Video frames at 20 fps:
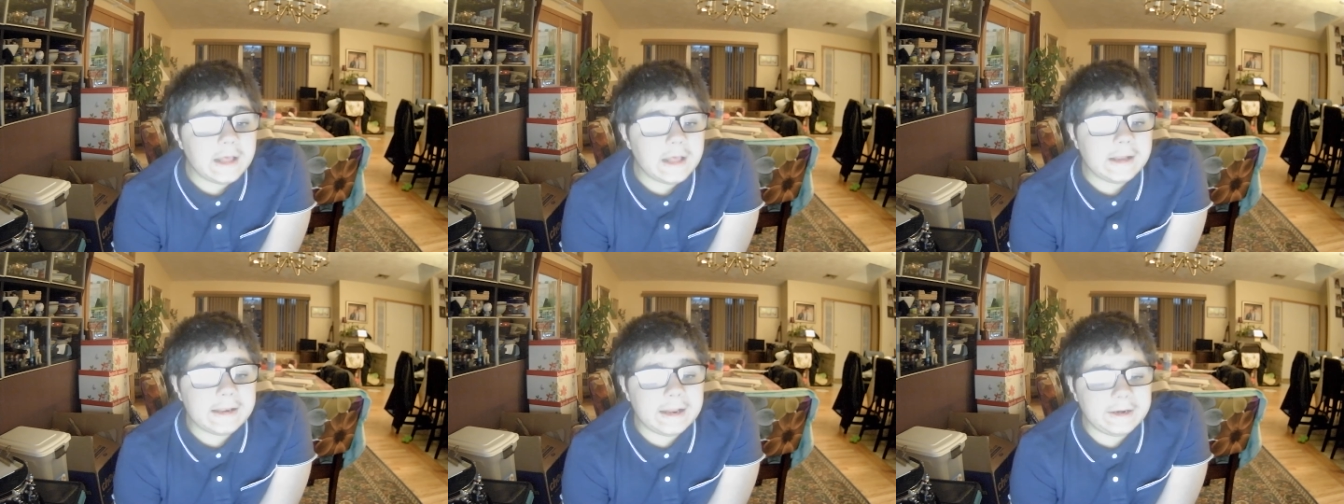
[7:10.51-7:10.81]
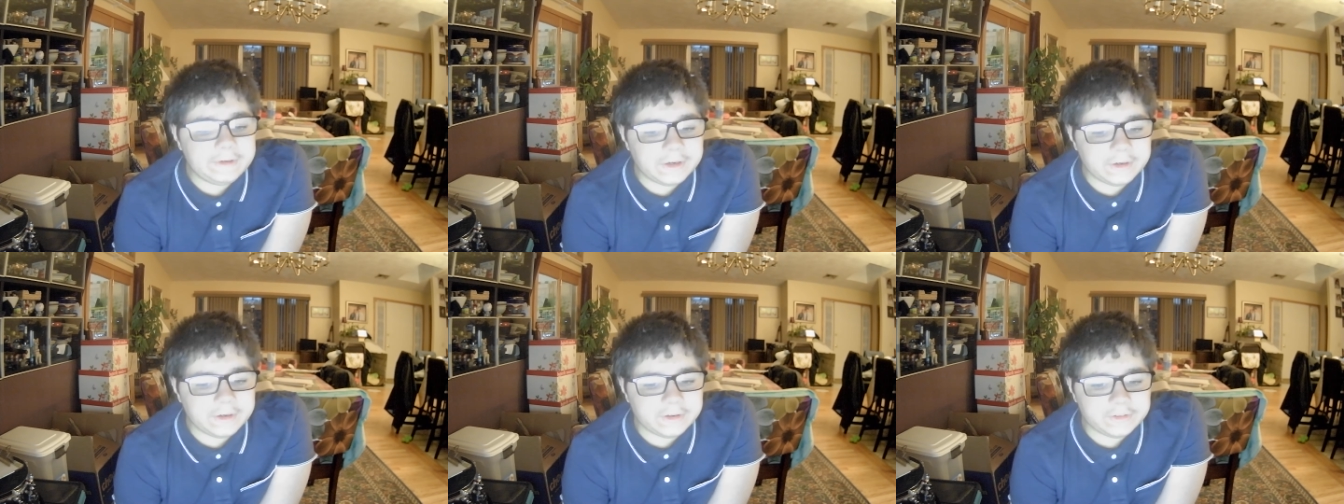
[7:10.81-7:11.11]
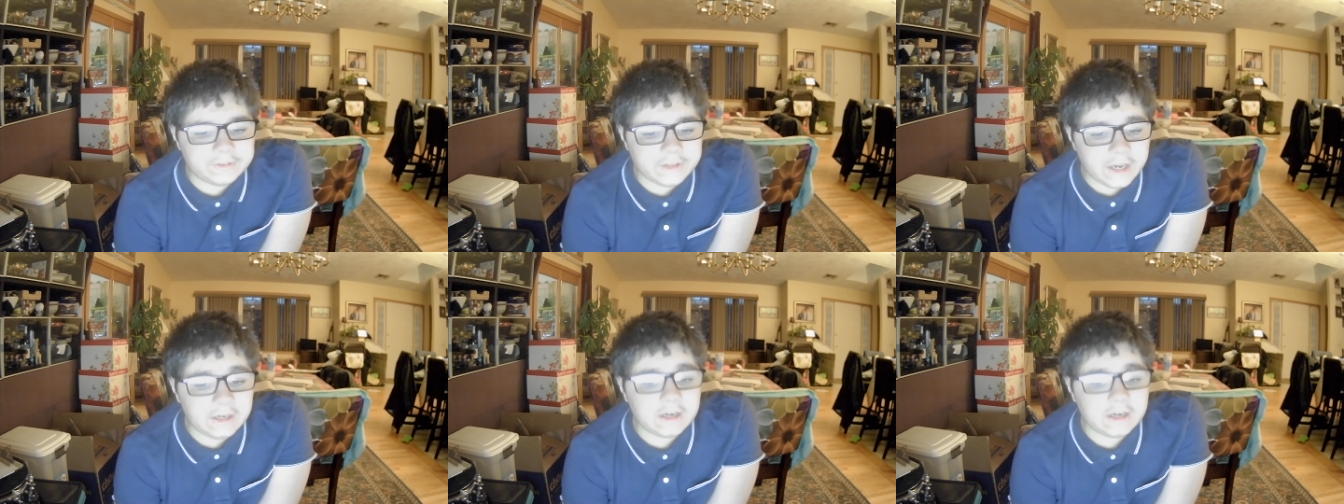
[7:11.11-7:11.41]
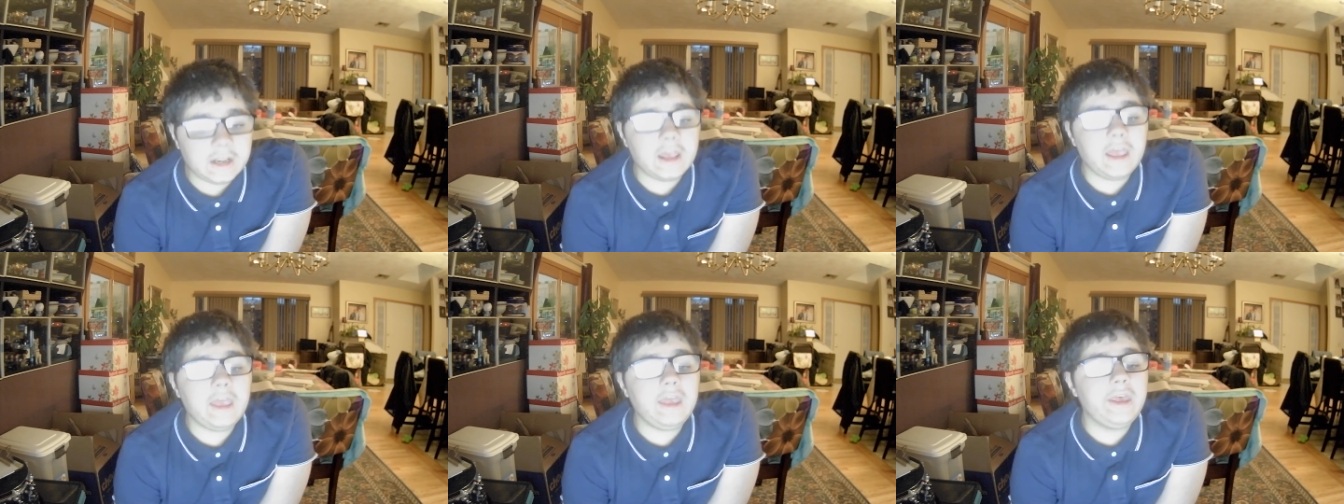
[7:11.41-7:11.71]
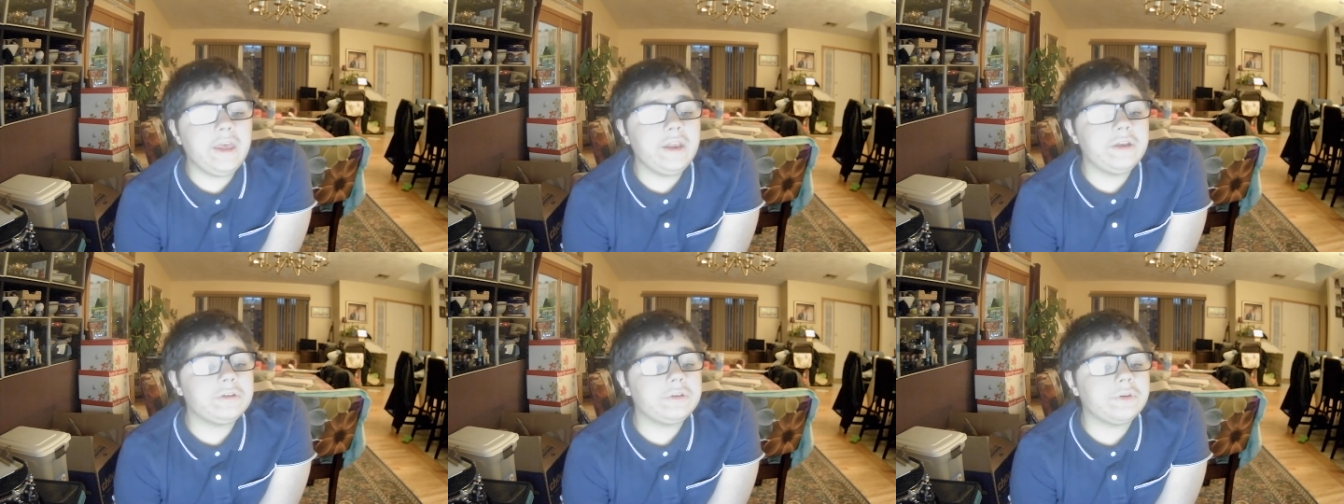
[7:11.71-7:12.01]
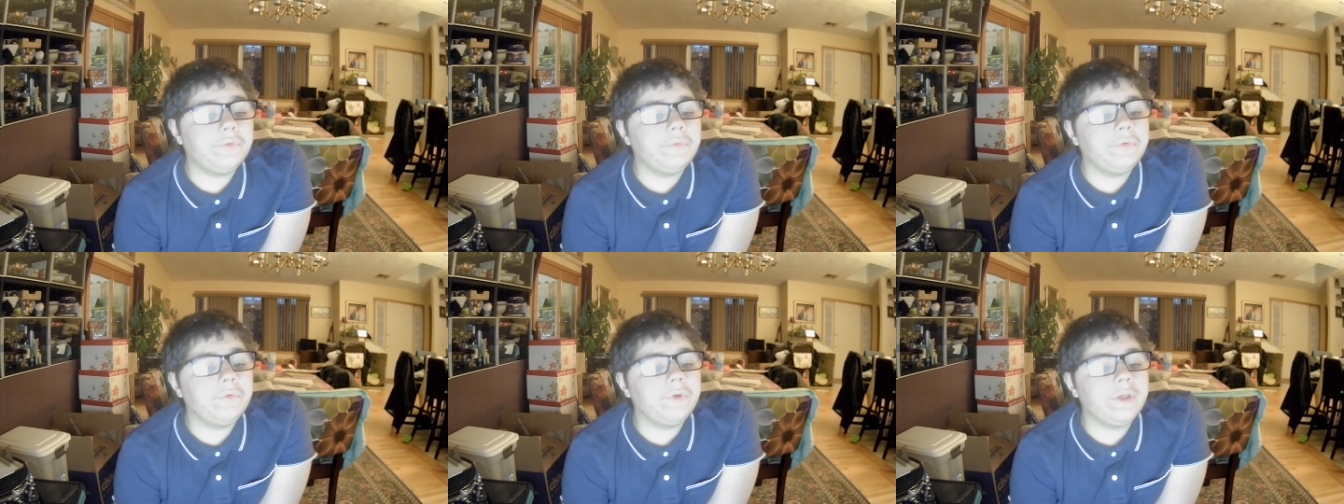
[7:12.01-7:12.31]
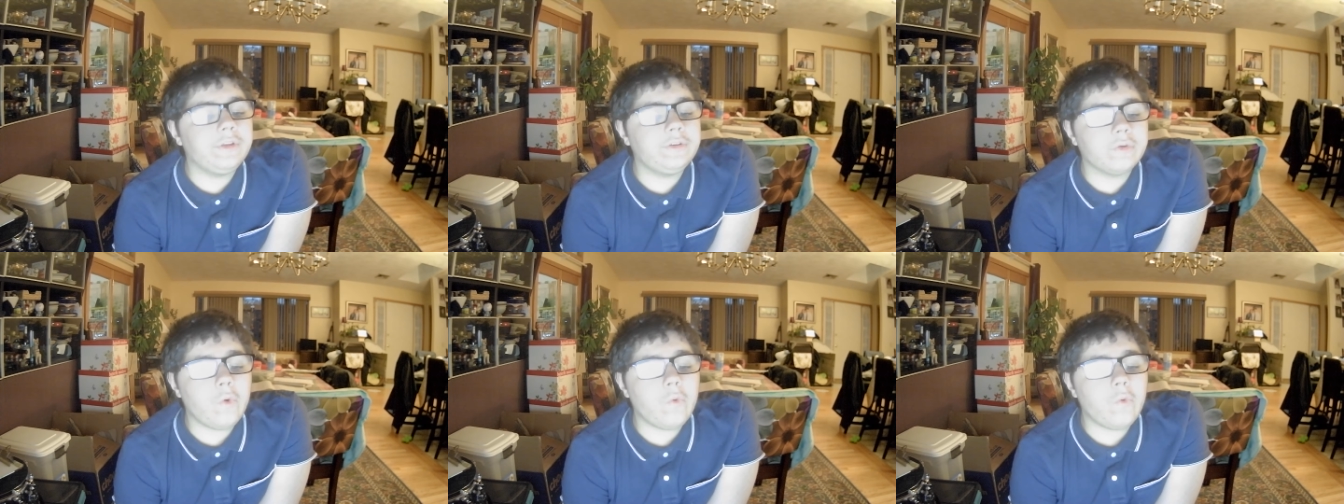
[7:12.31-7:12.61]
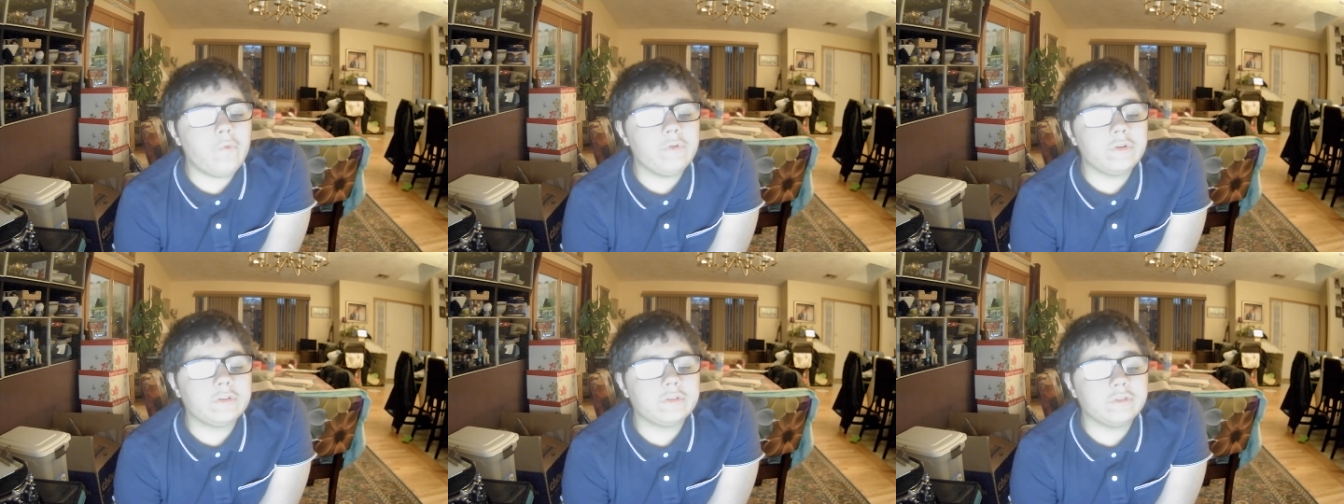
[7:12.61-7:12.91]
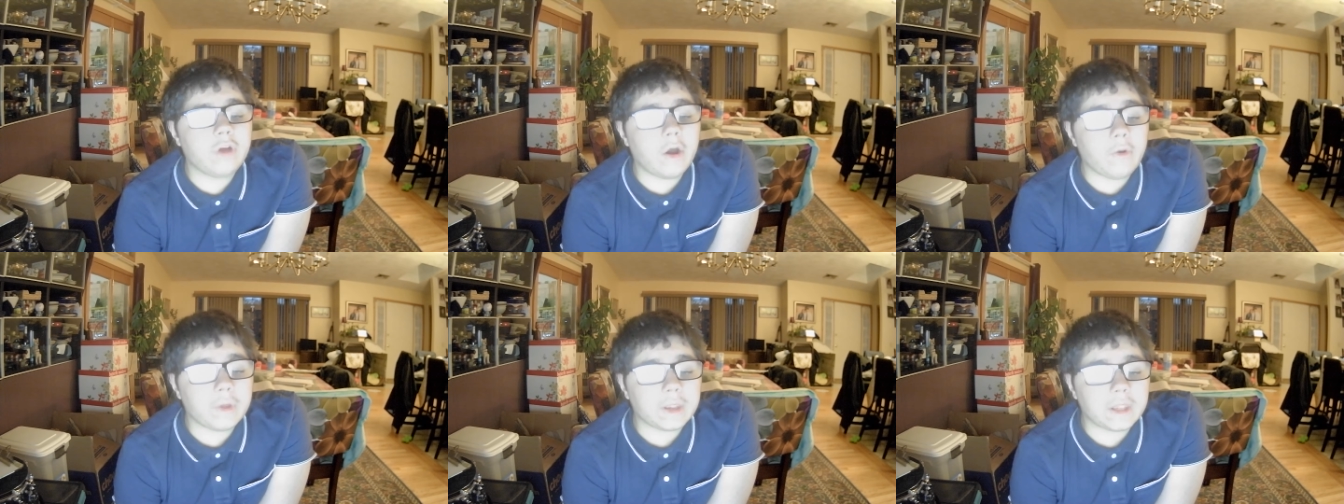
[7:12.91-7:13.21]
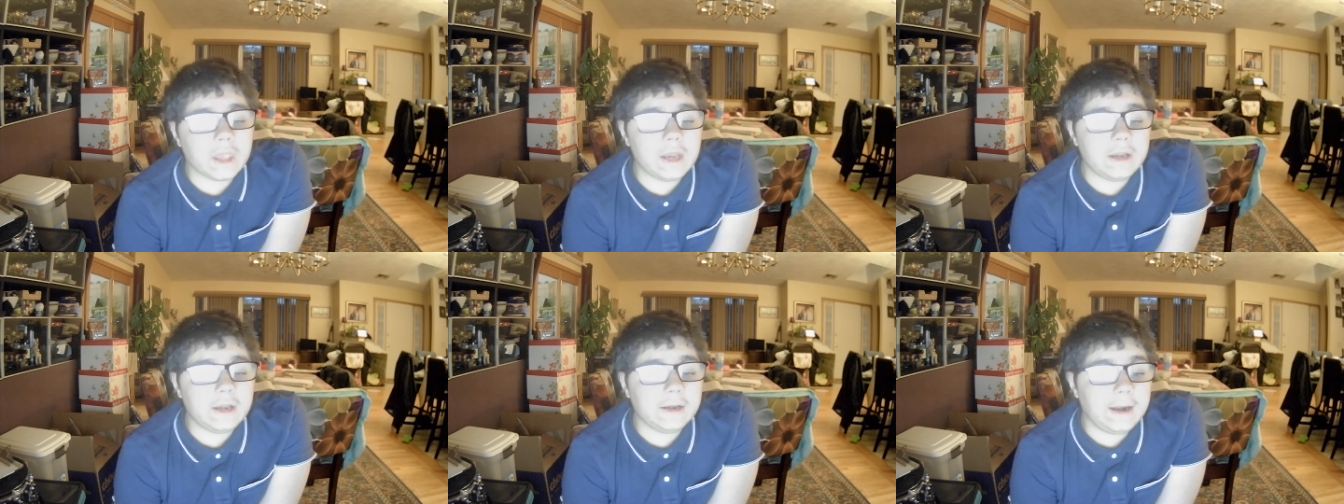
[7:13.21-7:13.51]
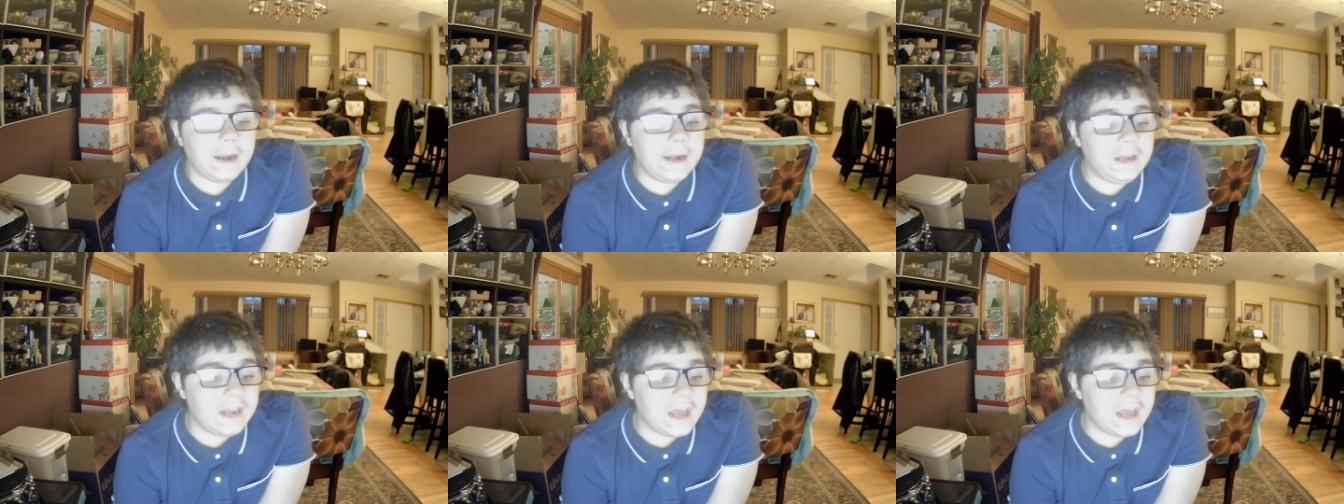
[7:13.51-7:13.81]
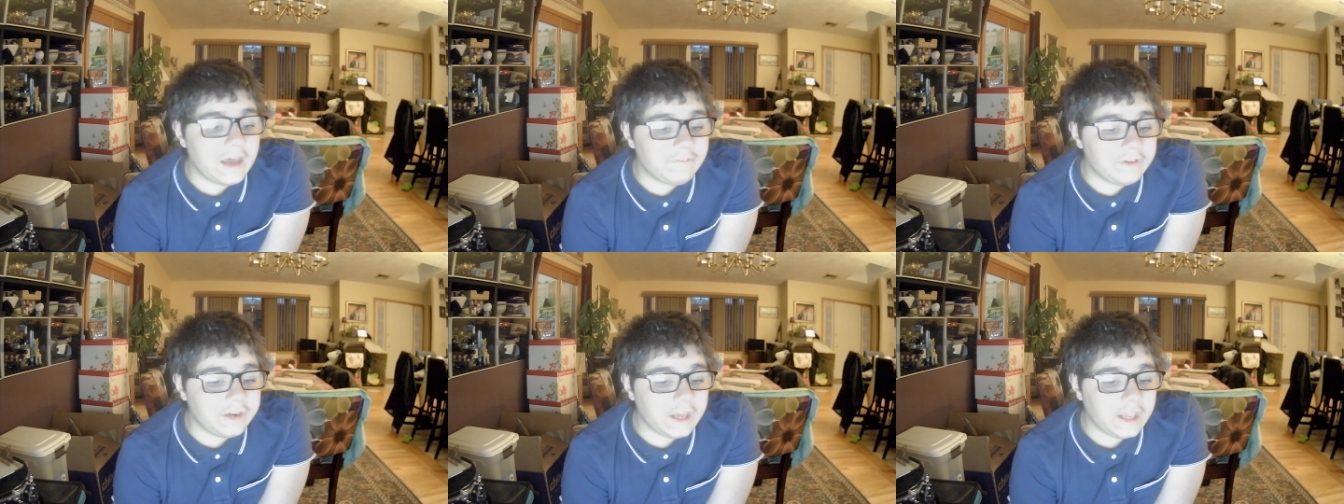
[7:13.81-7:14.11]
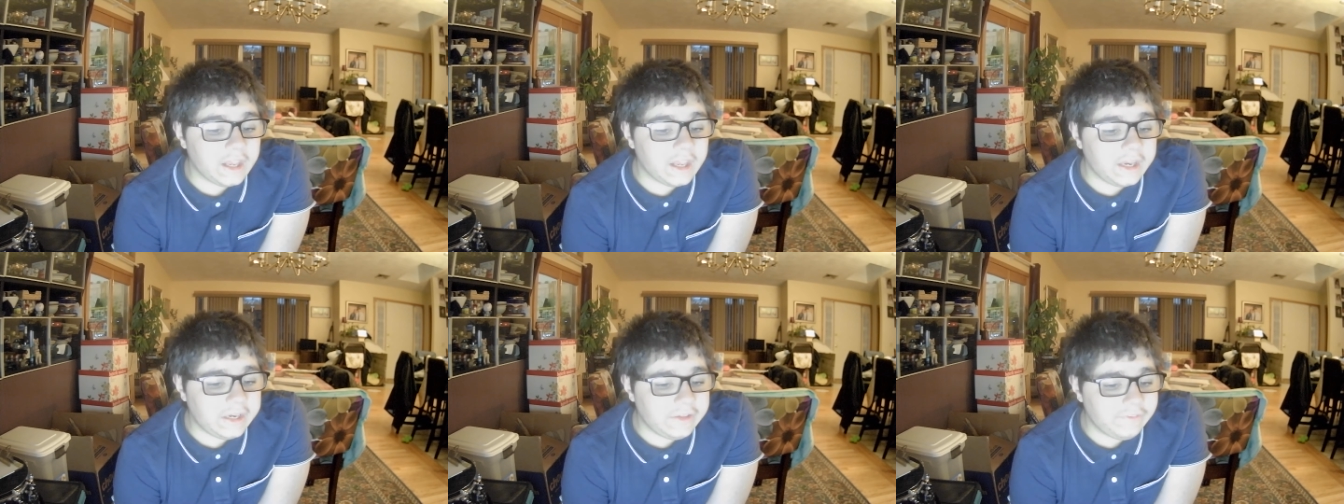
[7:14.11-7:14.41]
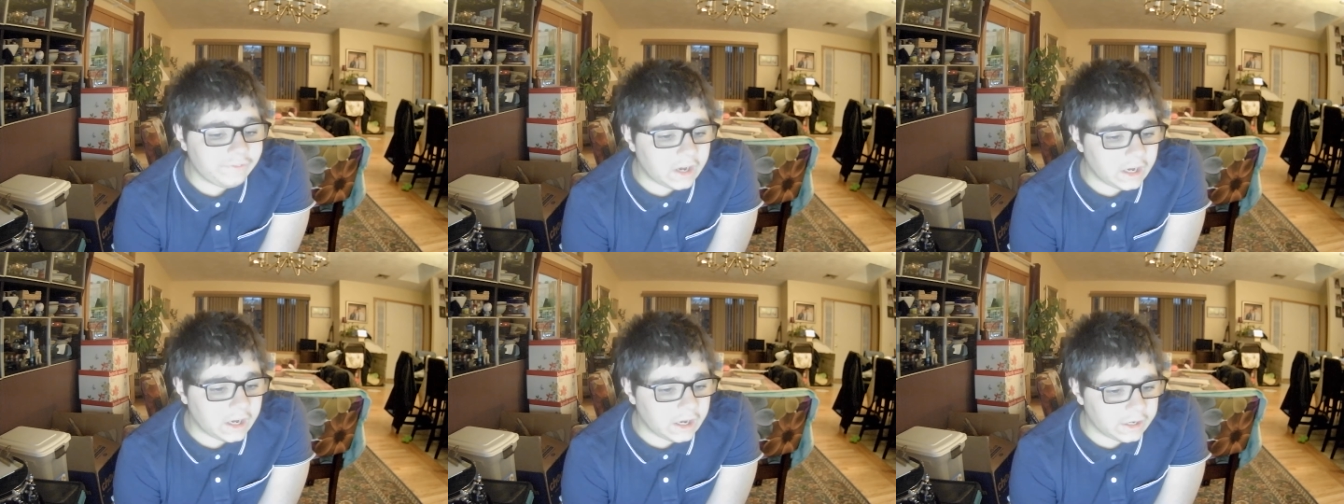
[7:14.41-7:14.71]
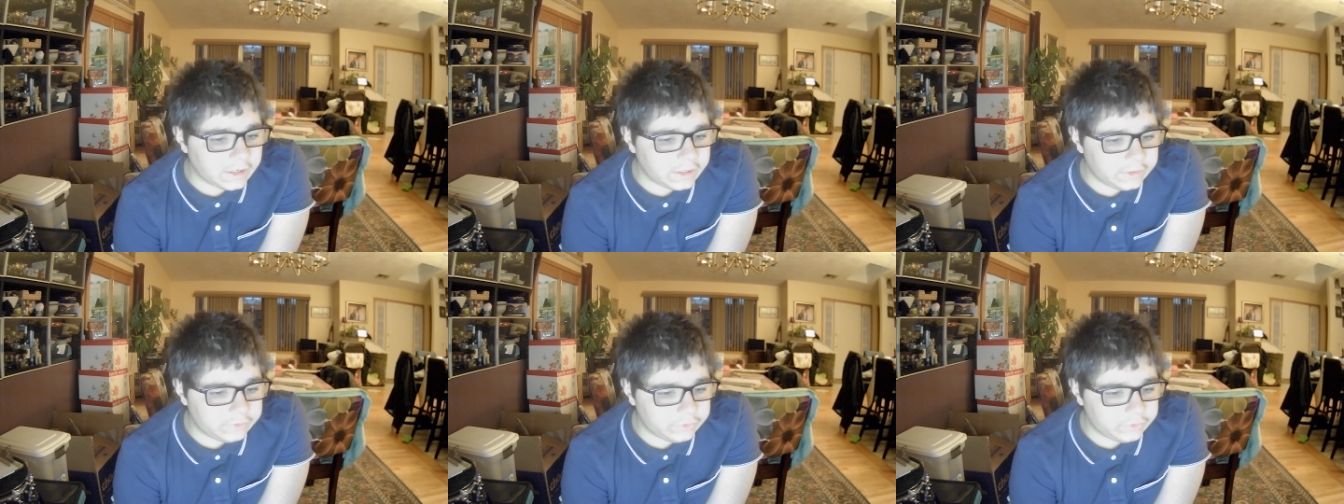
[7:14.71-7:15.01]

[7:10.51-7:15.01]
led to dissent and his overthrowing in 1185.